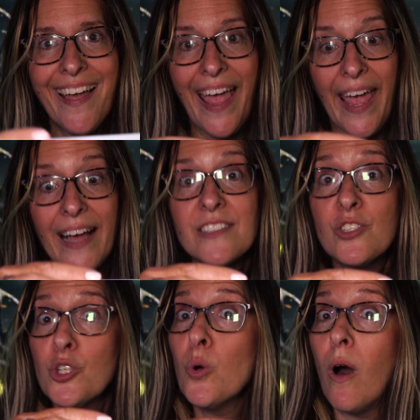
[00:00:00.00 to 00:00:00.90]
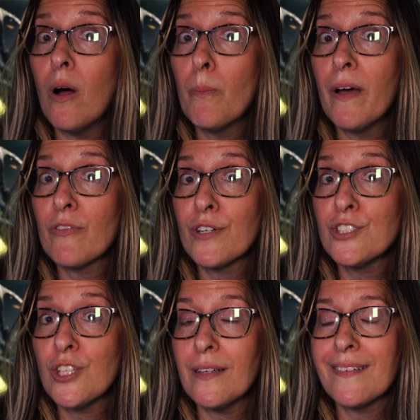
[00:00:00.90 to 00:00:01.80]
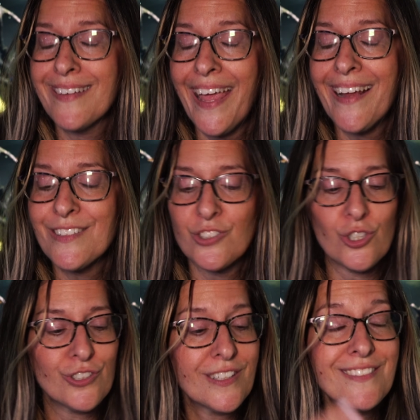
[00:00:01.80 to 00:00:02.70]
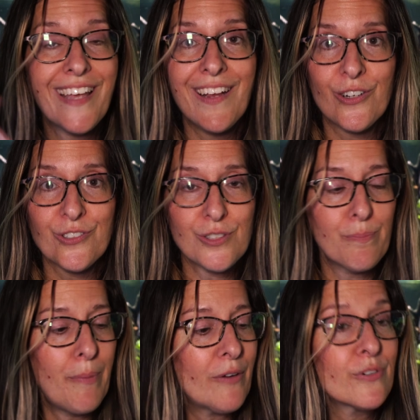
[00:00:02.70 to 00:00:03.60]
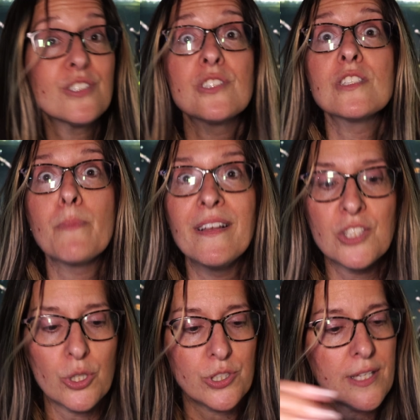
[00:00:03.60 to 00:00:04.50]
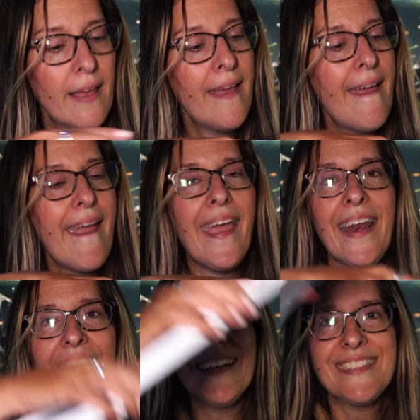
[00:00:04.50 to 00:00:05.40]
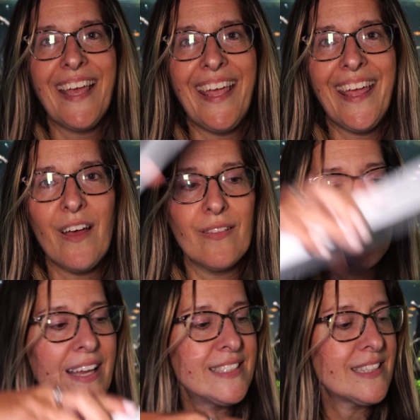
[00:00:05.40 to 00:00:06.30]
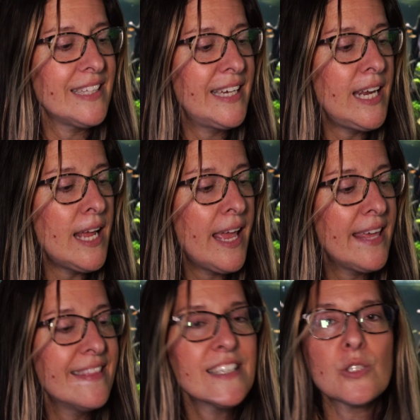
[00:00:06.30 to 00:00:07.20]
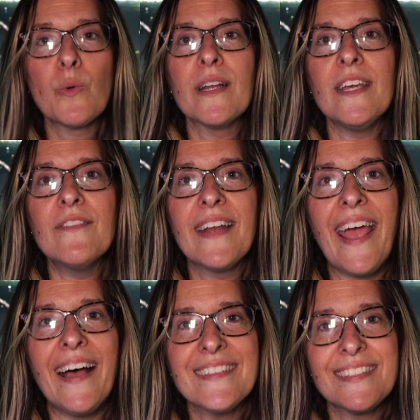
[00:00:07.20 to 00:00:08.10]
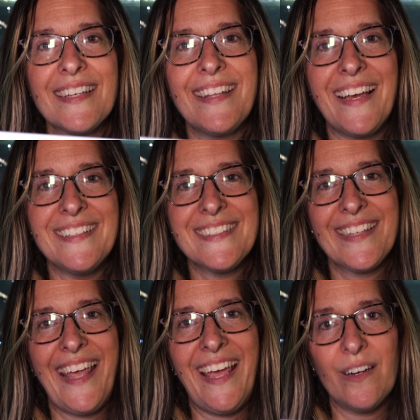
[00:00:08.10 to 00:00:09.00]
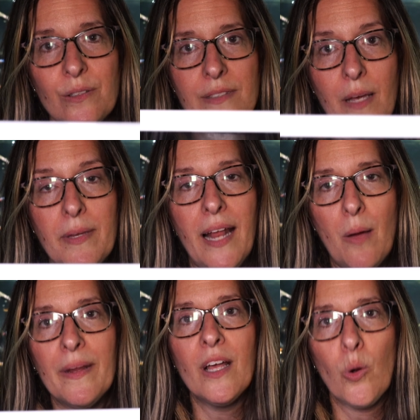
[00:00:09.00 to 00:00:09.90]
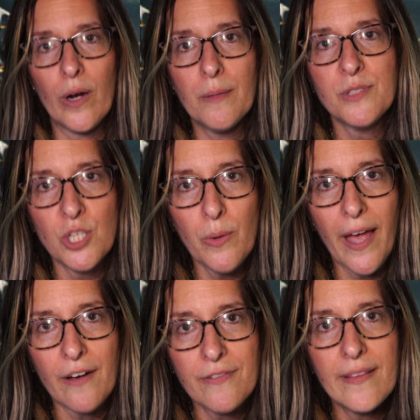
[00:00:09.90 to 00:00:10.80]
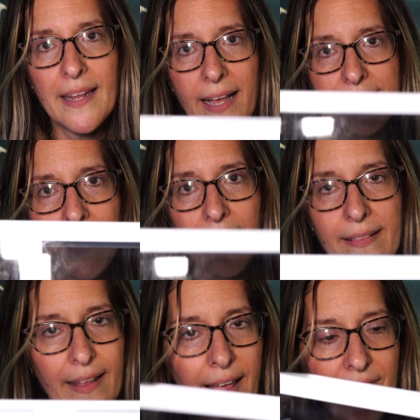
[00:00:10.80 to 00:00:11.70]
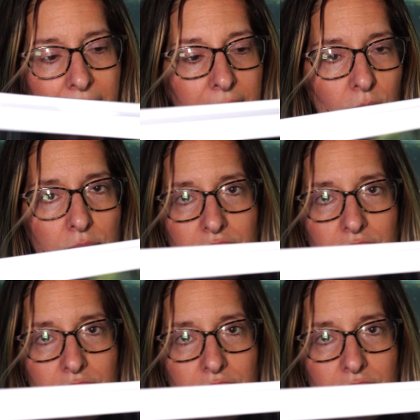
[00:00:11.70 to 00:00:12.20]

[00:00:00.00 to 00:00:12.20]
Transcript: as do all beverage canisters, containers, beverage dispensers. It has a nice lid. This one even has nice handles. I mean, how many aquariums do you have that have a handle?